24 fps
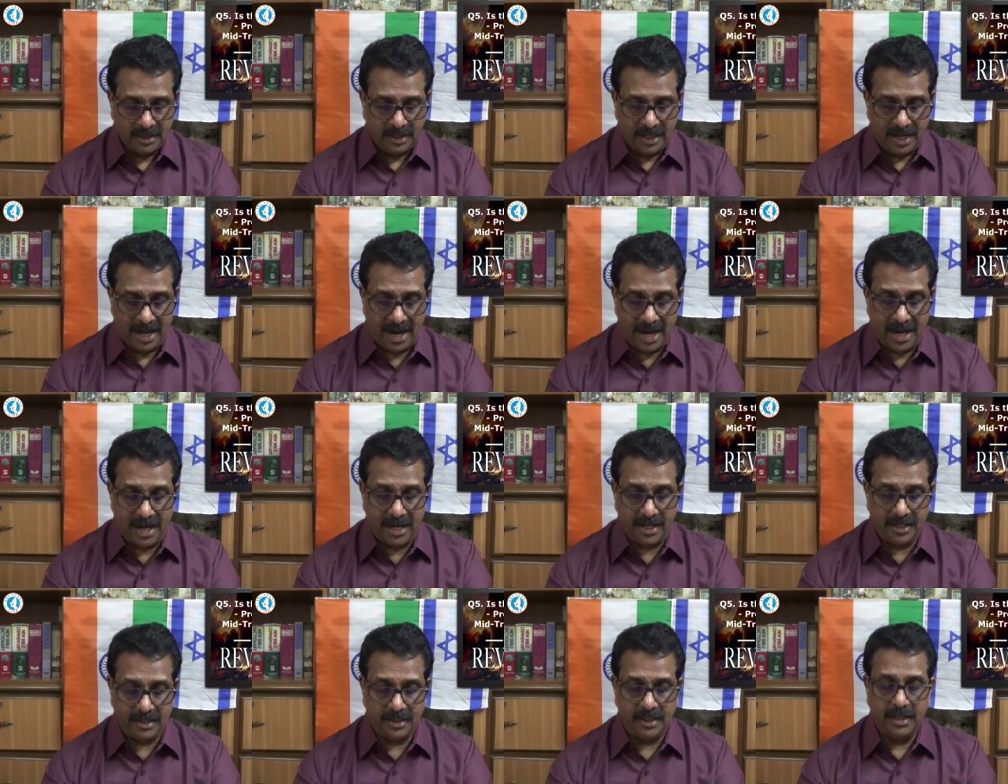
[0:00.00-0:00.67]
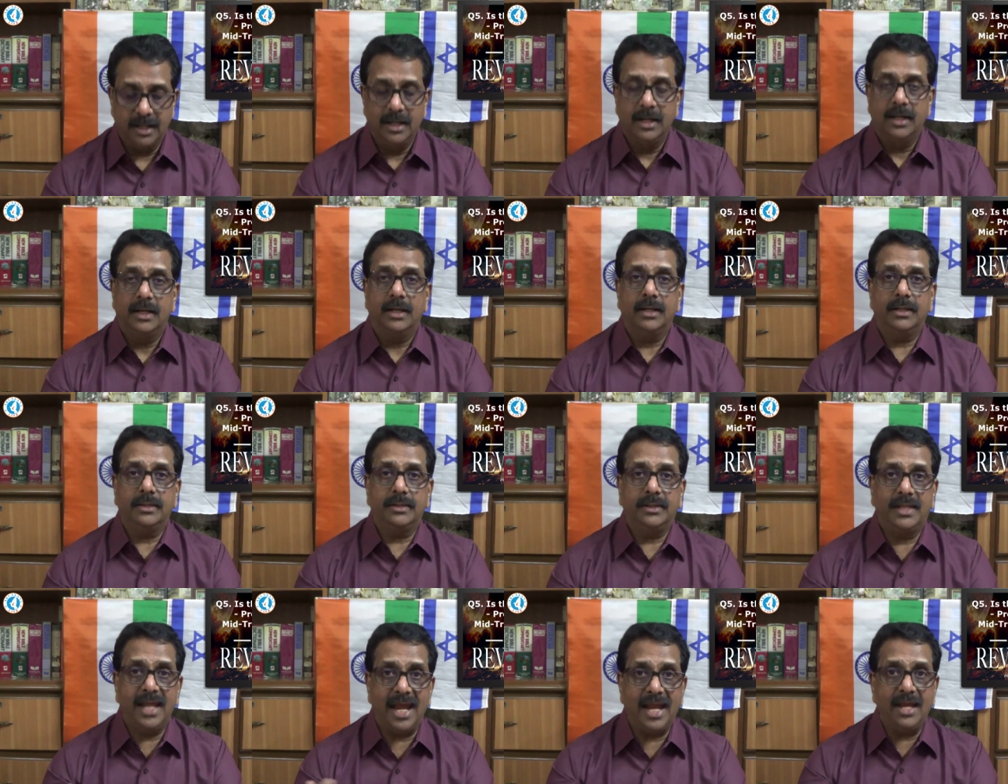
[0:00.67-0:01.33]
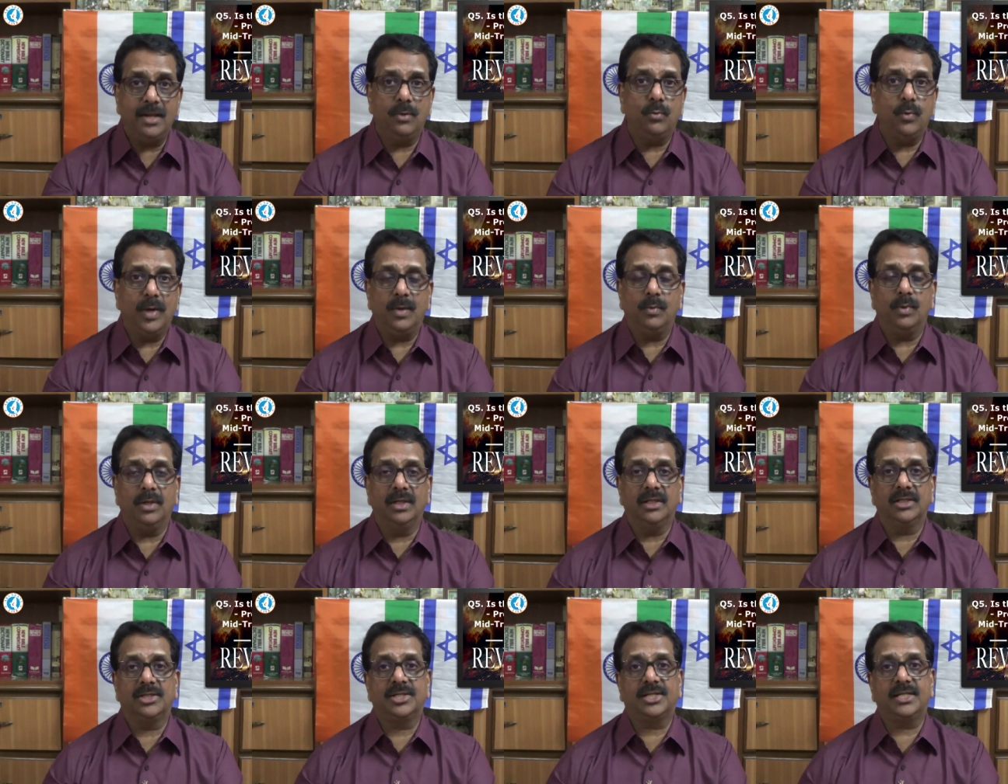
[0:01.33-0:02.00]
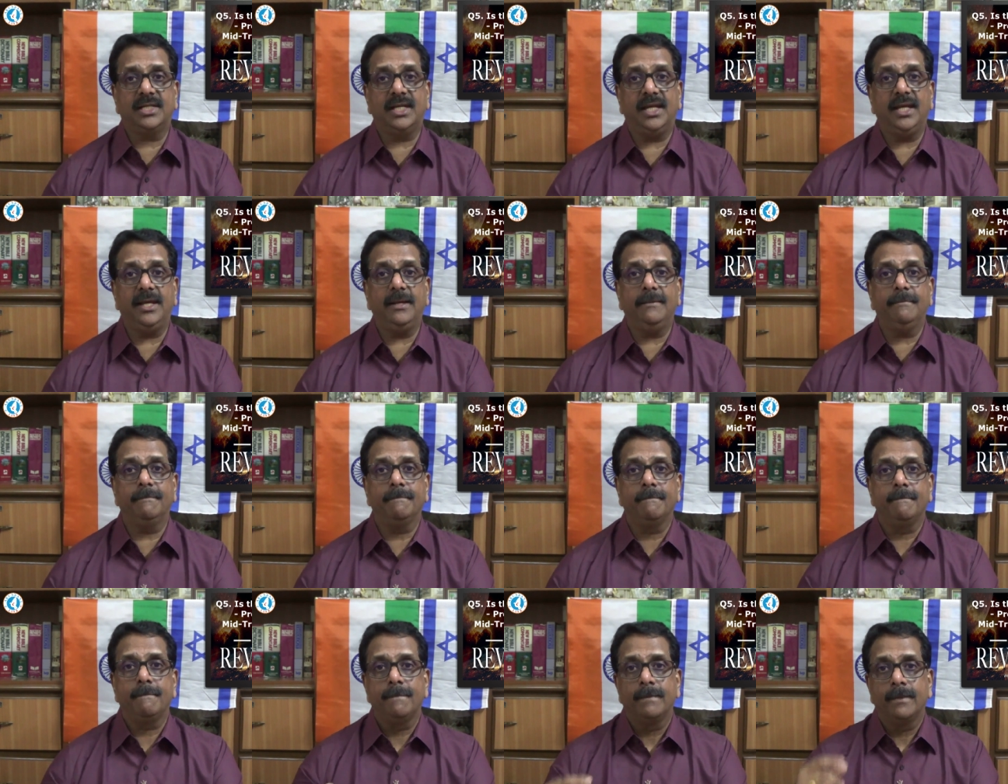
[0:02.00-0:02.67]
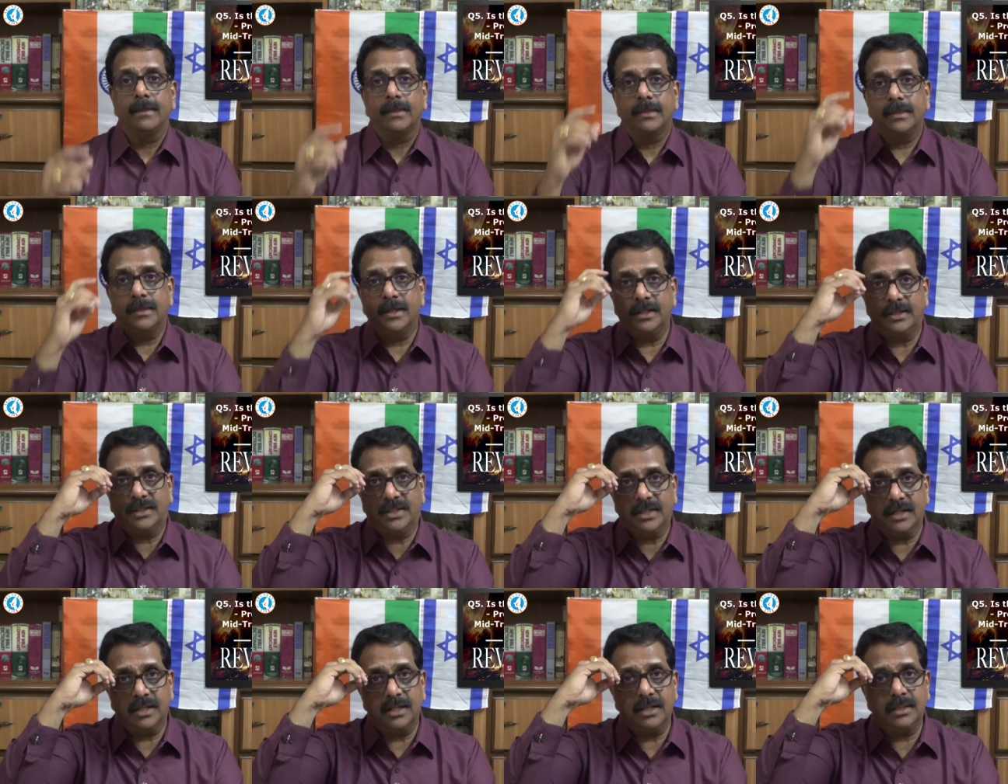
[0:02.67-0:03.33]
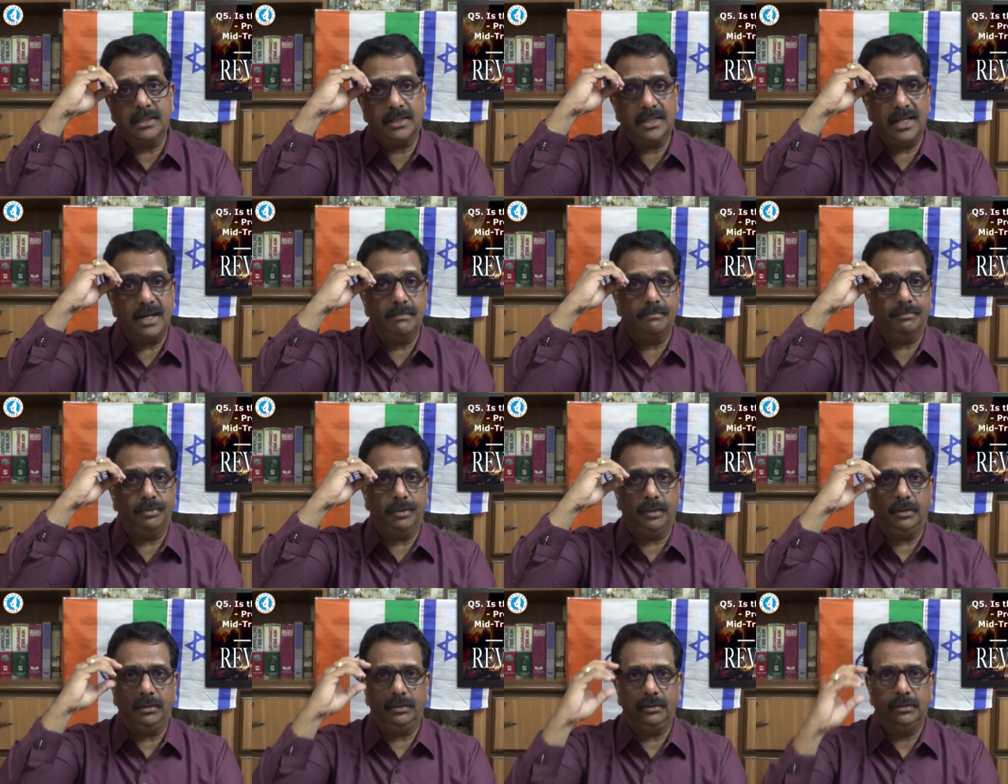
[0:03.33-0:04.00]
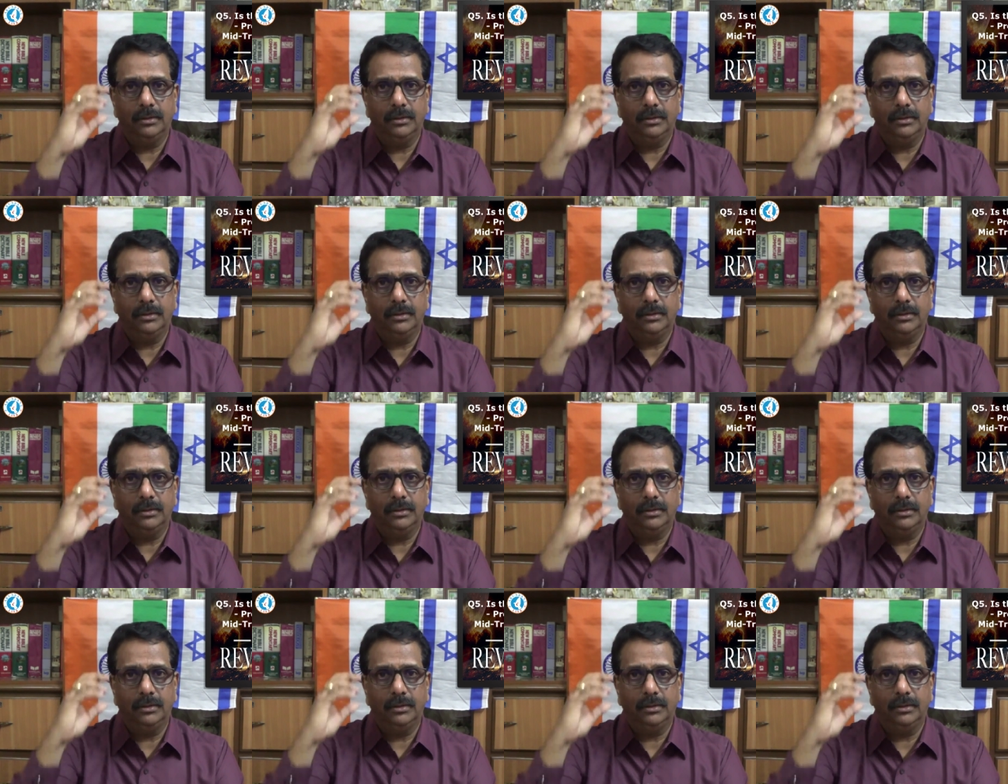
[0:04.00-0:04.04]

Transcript: And then we will see the third temple